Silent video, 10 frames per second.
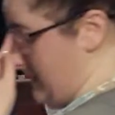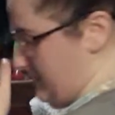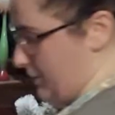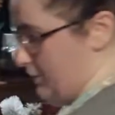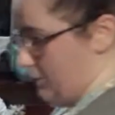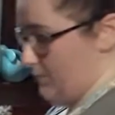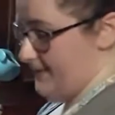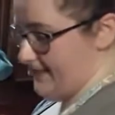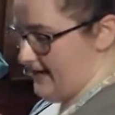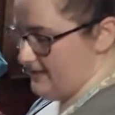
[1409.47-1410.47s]

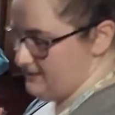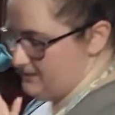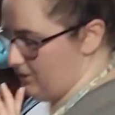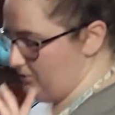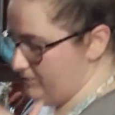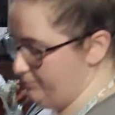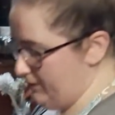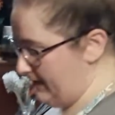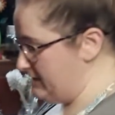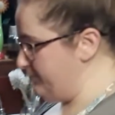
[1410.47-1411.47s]
so that is all the
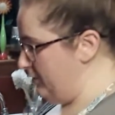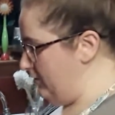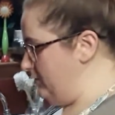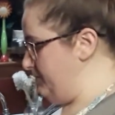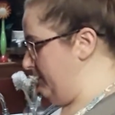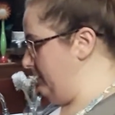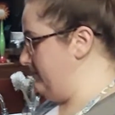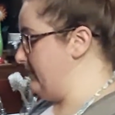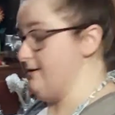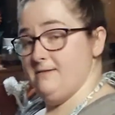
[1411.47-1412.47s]
plates, bowls,
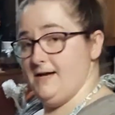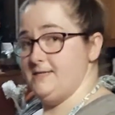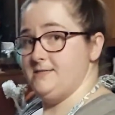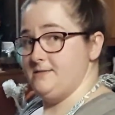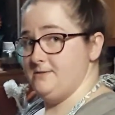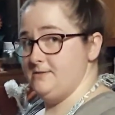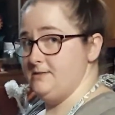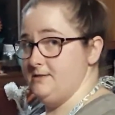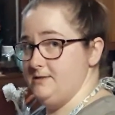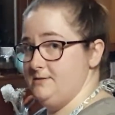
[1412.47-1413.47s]
mugs, and glasses are
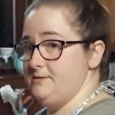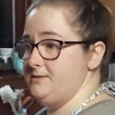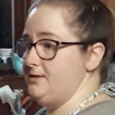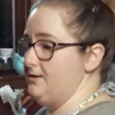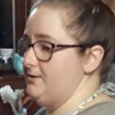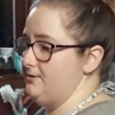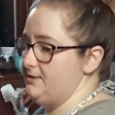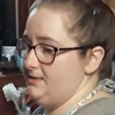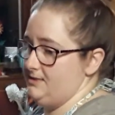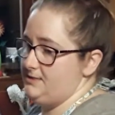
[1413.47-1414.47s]
in there. So
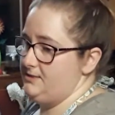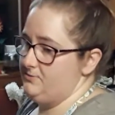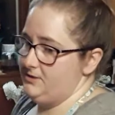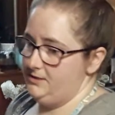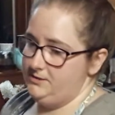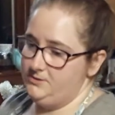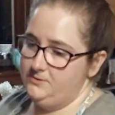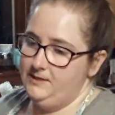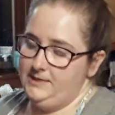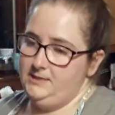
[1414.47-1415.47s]
the next thing that we're going to
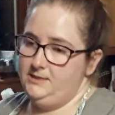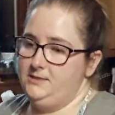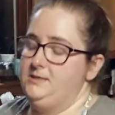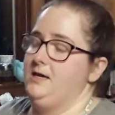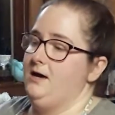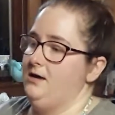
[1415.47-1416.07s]
do is